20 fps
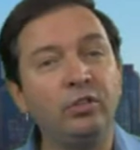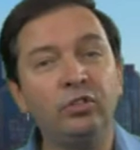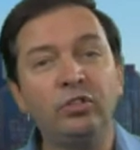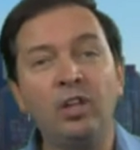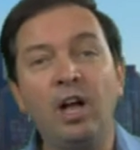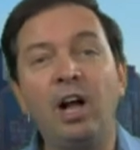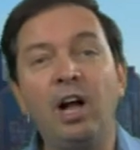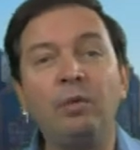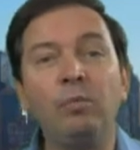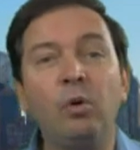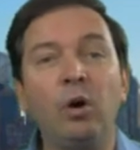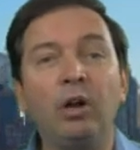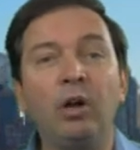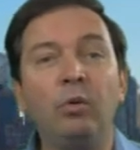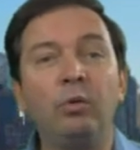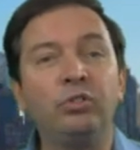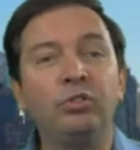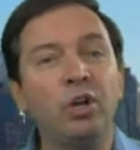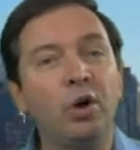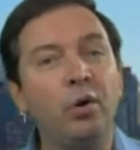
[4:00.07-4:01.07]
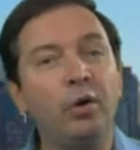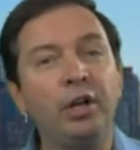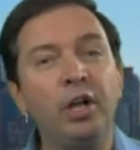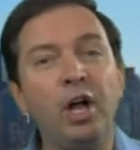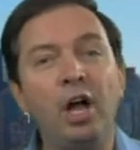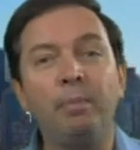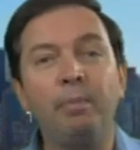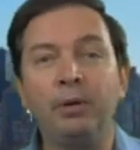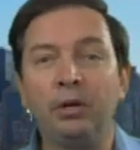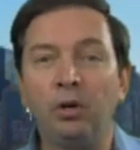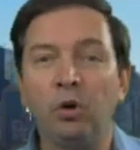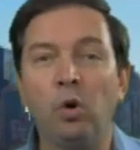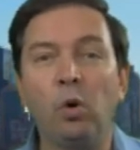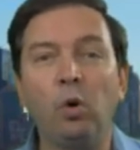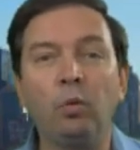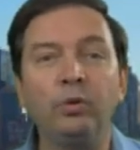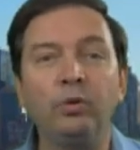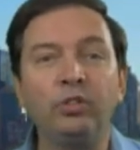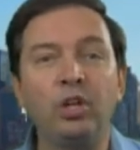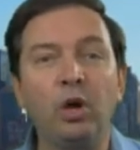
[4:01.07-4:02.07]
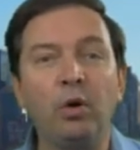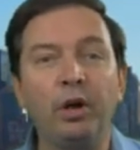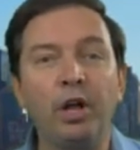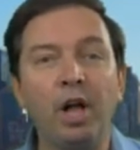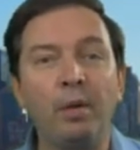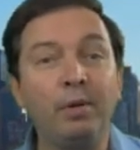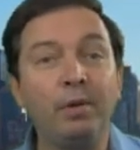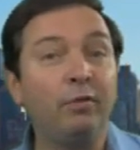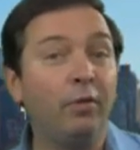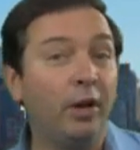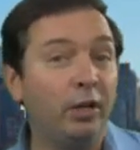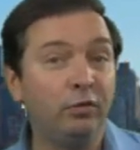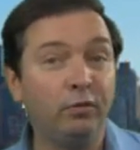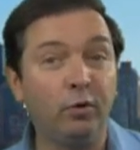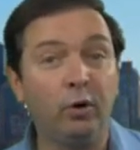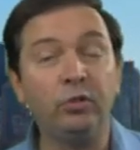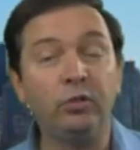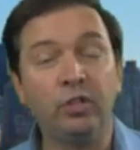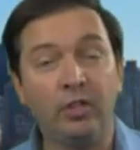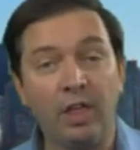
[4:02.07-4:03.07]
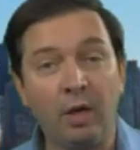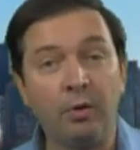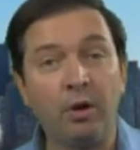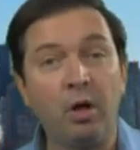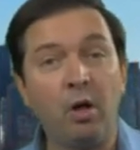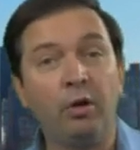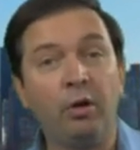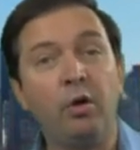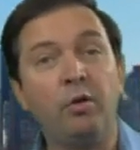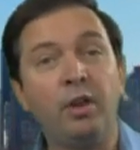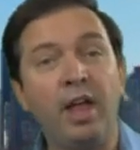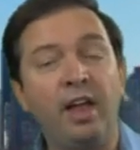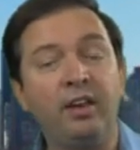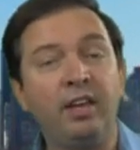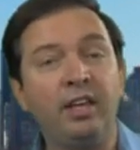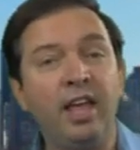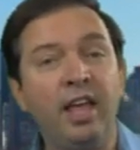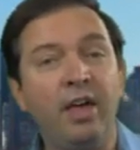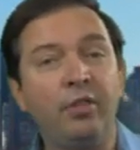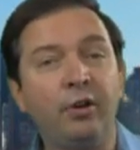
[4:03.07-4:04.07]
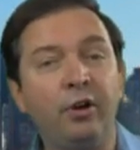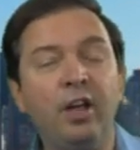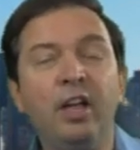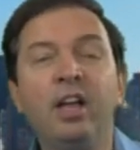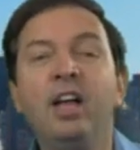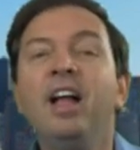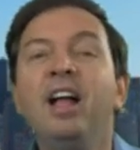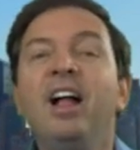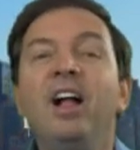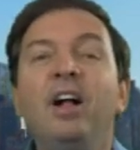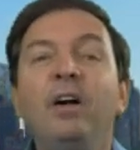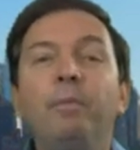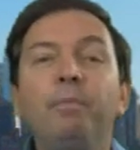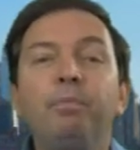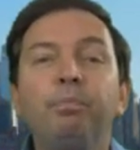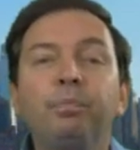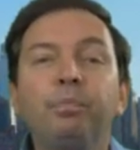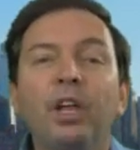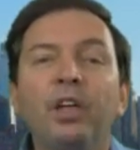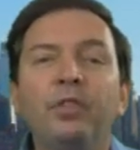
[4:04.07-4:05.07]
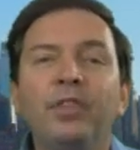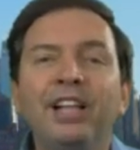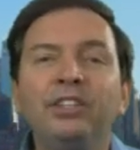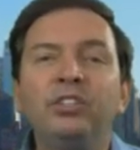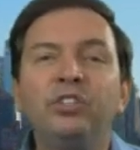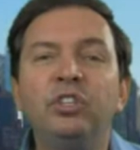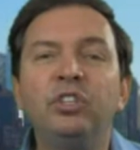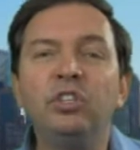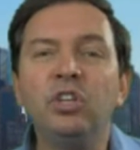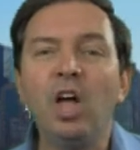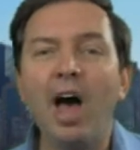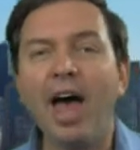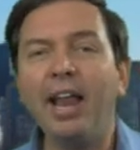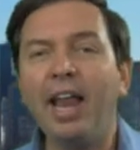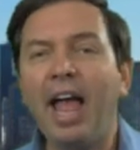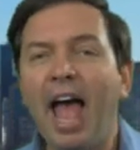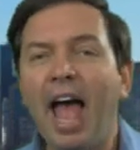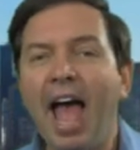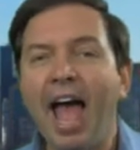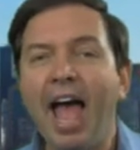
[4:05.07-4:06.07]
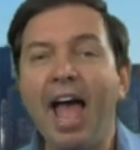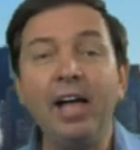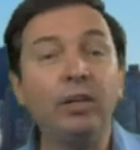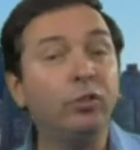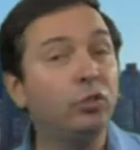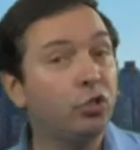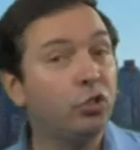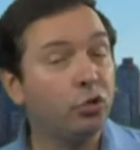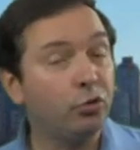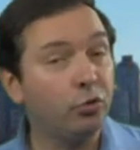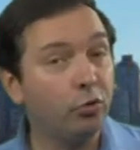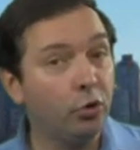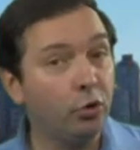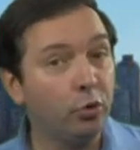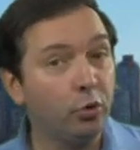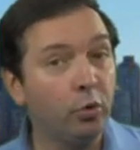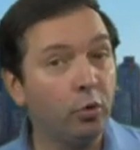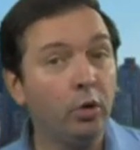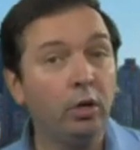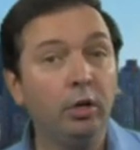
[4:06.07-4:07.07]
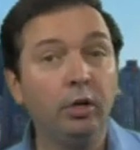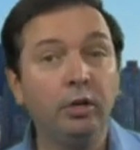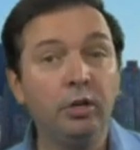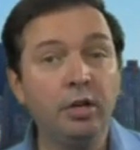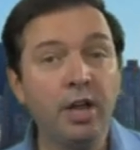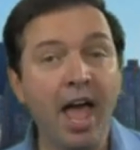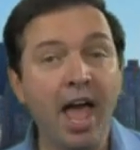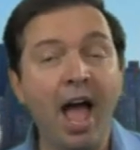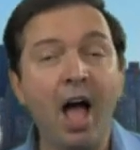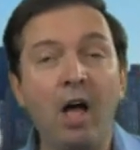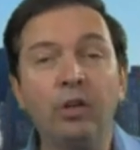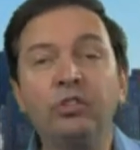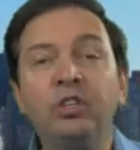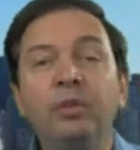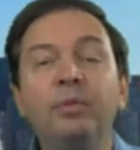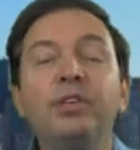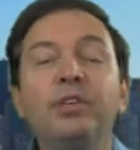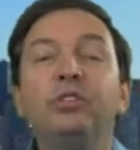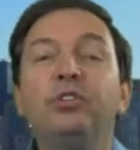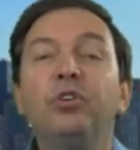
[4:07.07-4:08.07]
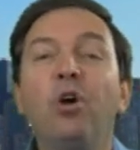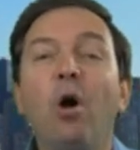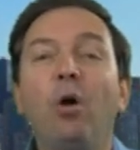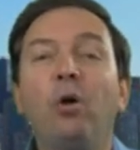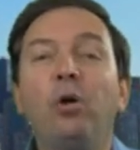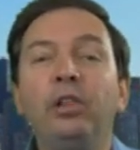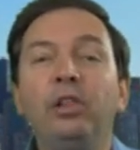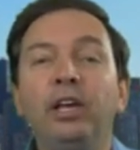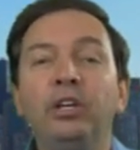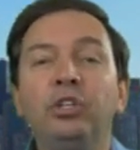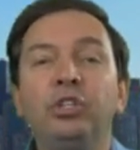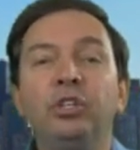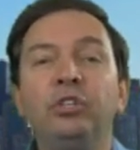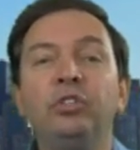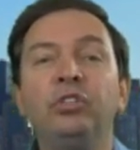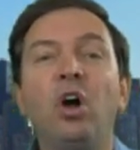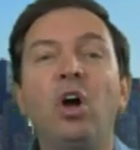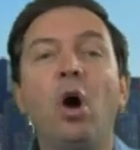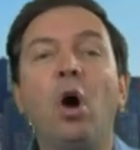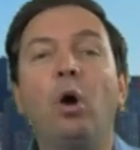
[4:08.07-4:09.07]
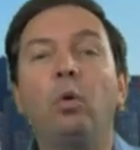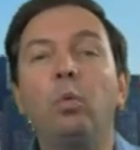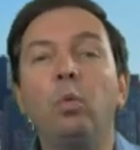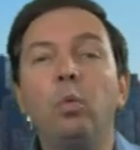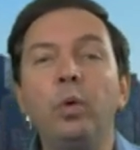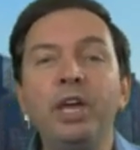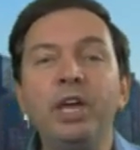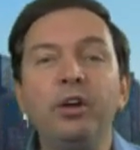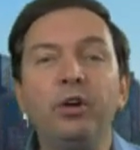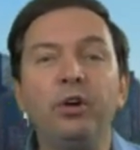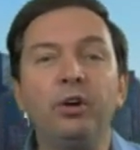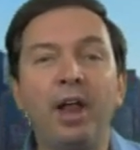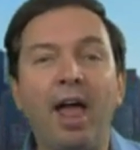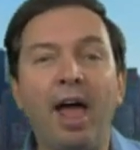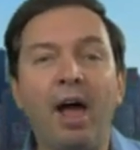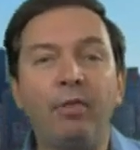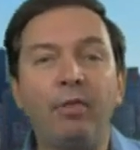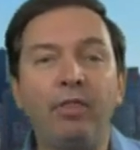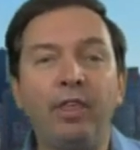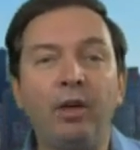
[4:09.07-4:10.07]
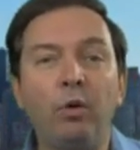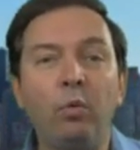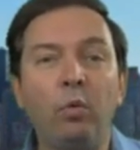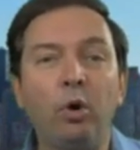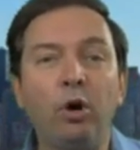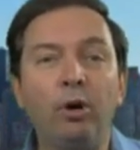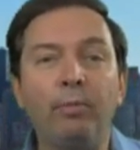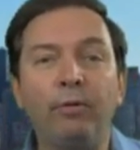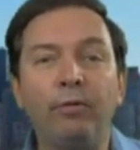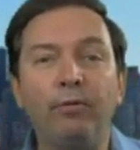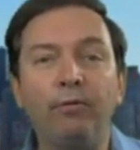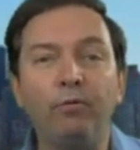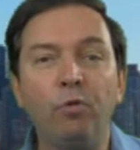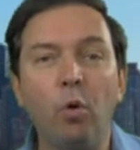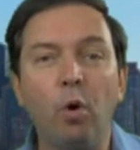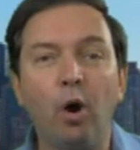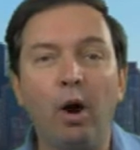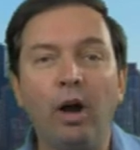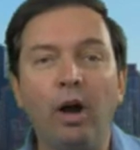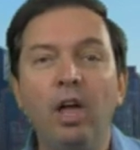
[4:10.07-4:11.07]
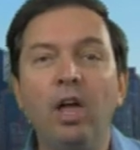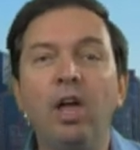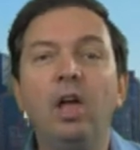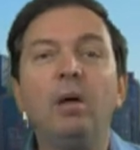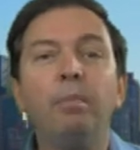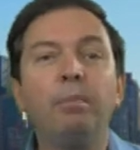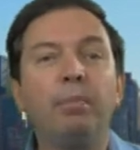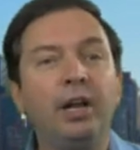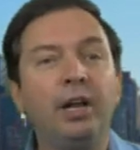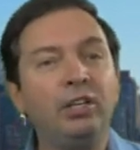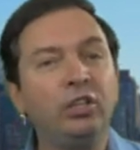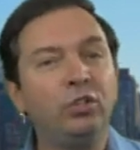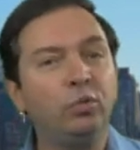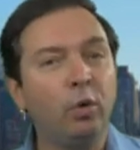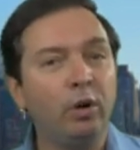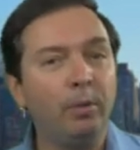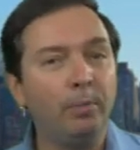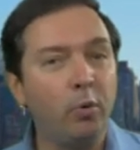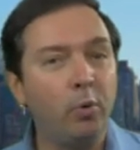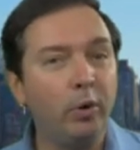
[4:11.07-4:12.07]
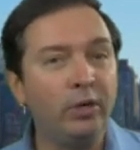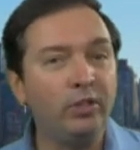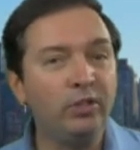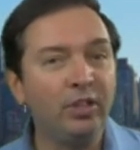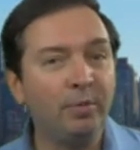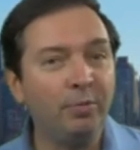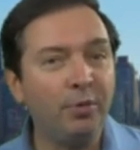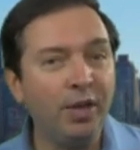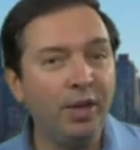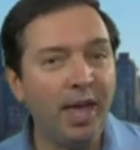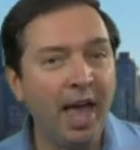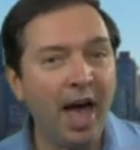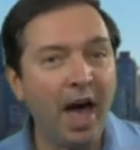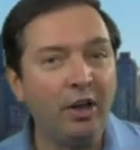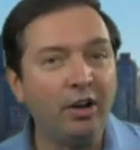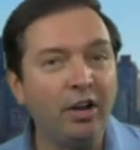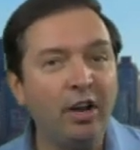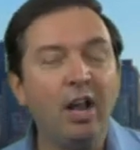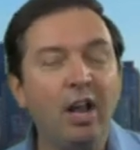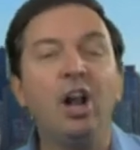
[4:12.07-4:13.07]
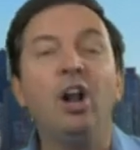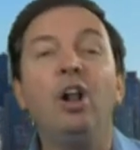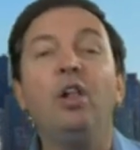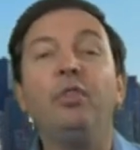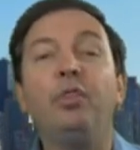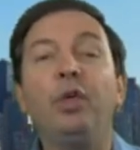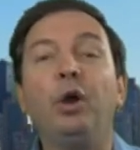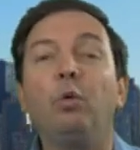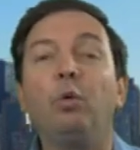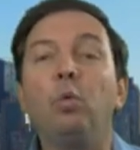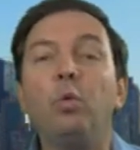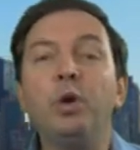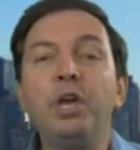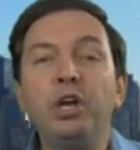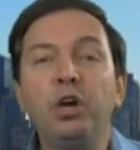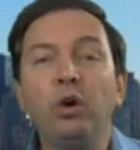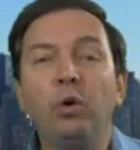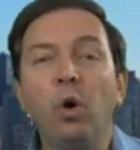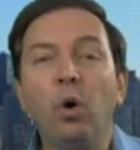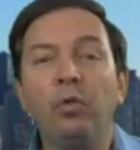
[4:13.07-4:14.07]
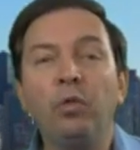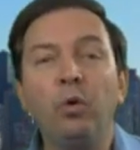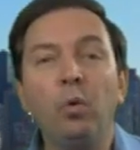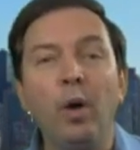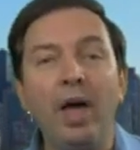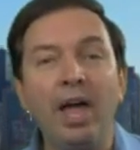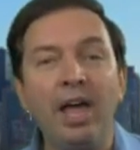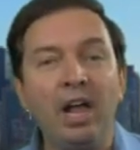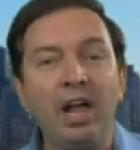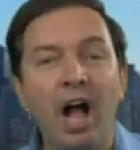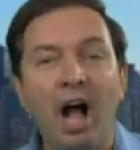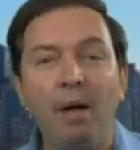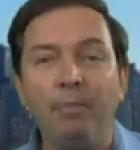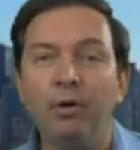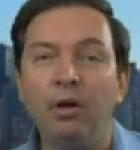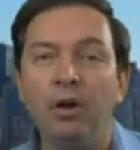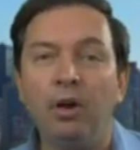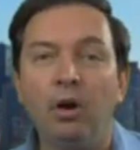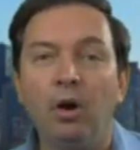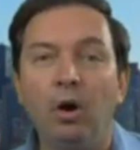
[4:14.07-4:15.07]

the stock market was going up and gold was going up, and vice versa. They would all go down together. That's not as true now. Some of these correlations are weaker now than they were before. But I just want to point something out. They're weaker on the way up.